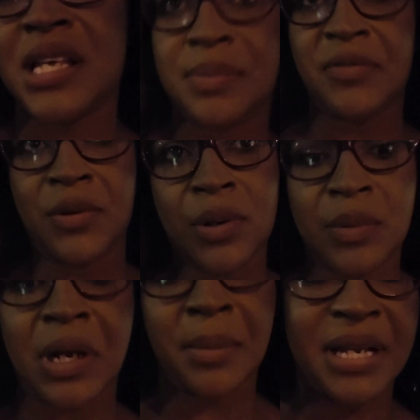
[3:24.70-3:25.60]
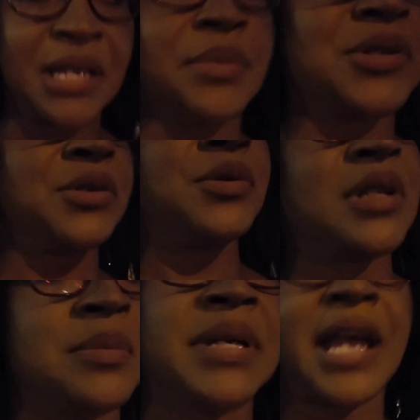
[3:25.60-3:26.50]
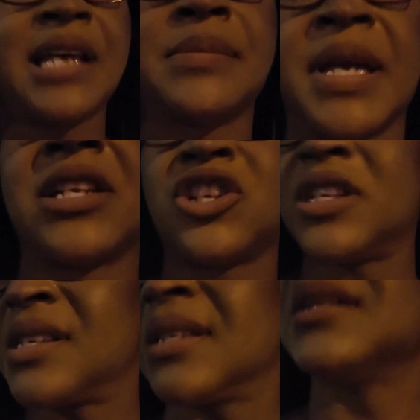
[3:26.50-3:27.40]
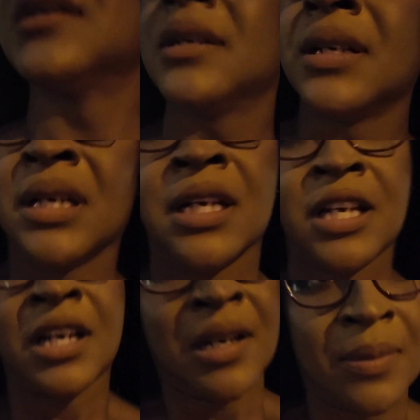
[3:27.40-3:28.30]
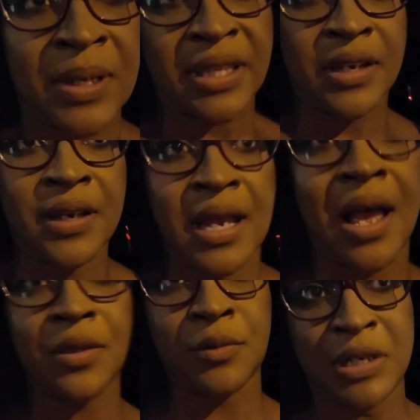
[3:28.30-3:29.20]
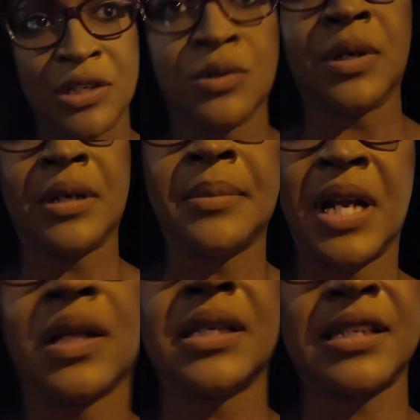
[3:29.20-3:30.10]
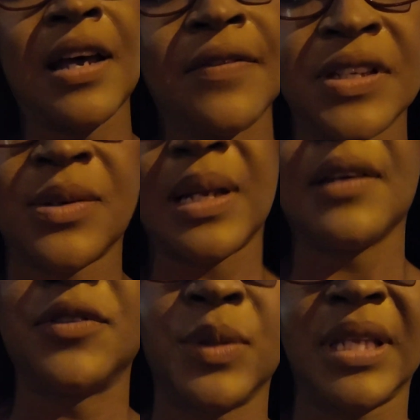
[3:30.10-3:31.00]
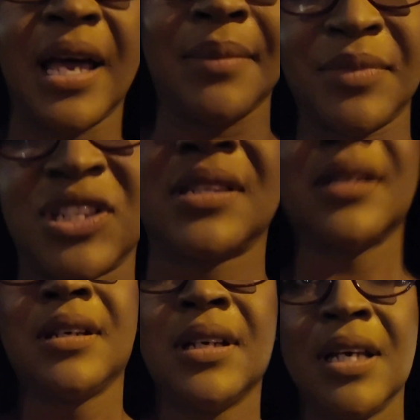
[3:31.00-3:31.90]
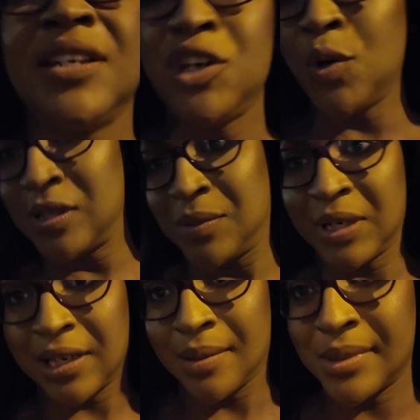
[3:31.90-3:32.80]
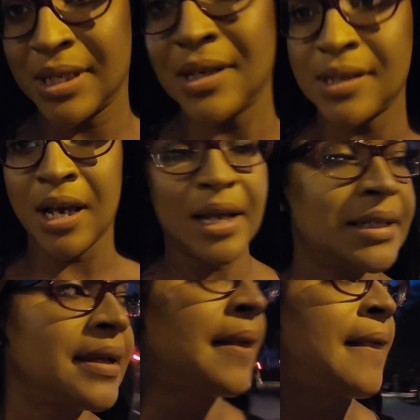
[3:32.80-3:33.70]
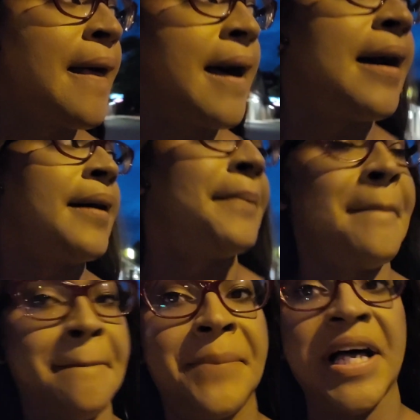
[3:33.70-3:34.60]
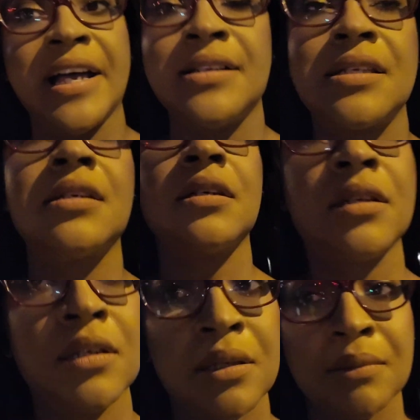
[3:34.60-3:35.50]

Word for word: you guys before what all my neighbors are doing, their big ass mansions and what they're, how they're redoing them and all this stuff. And so I love doing that. I'm just nosy when it comes to design. Um, but